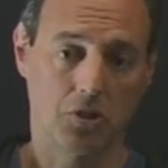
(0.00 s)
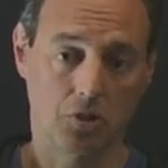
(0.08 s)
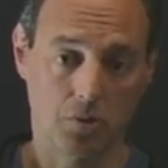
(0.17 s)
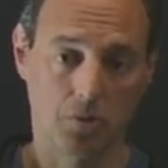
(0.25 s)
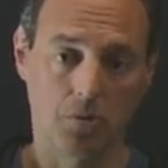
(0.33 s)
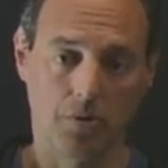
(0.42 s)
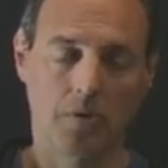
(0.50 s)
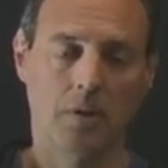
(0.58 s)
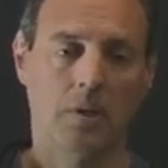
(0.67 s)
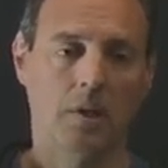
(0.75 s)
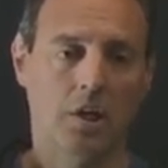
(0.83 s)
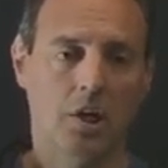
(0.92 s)
the truth.
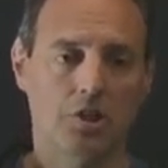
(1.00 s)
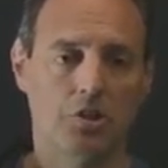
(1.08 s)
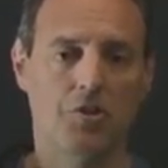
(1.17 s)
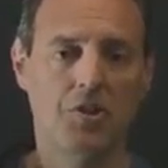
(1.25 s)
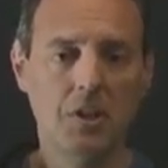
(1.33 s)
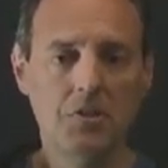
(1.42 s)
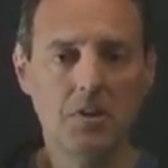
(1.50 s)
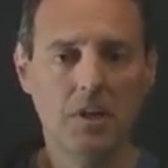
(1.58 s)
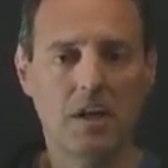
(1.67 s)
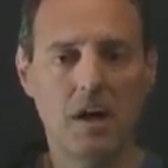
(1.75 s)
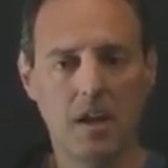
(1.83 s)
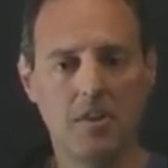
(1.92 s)
So these are the
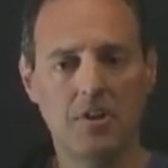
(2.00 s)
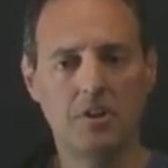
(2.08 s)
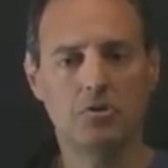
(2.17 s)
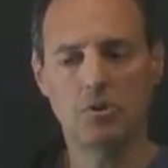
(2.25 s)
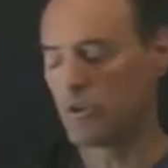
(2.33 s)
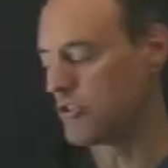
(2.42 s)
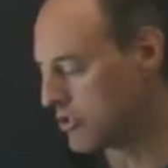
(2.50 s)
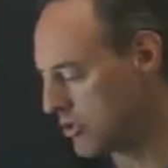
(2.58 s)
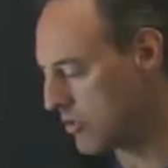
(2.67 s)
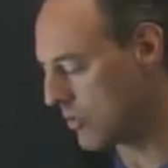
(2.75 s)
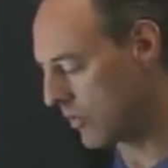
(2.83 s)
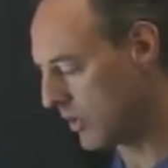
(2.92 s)
kind of things you can
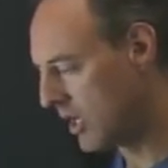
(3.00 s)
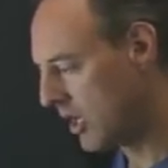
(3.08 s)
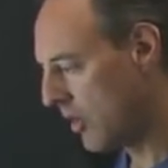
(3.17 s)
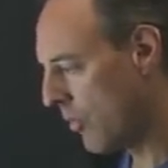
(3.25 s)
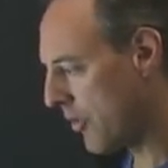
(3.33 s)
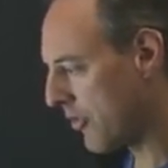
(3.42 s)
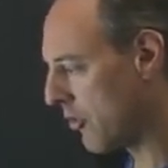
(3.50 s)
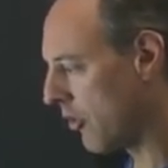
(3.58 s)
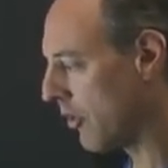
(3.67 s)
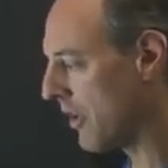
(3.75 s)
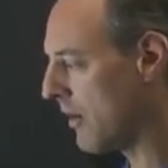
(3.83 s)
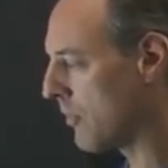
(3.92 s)
do with
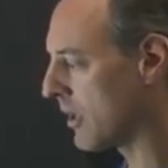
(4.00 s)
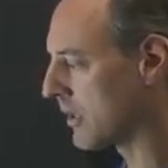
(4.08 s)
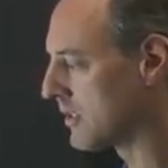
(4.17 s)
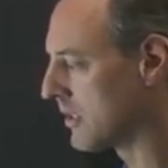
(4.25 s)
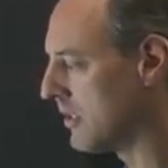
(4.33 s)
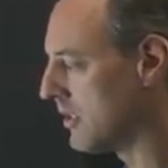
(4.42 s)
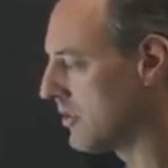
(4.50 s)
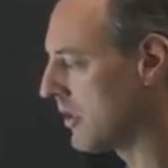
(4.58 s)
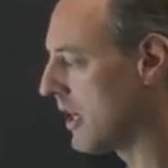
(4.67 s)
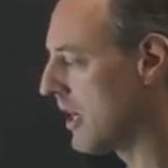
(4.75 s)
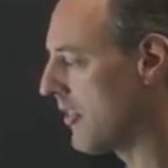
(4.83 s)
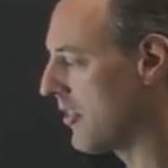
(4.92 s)
neural networks. These are the
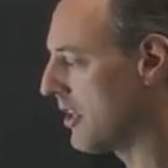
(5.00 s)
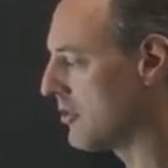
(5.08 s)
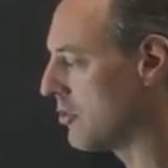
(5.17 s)
kind of things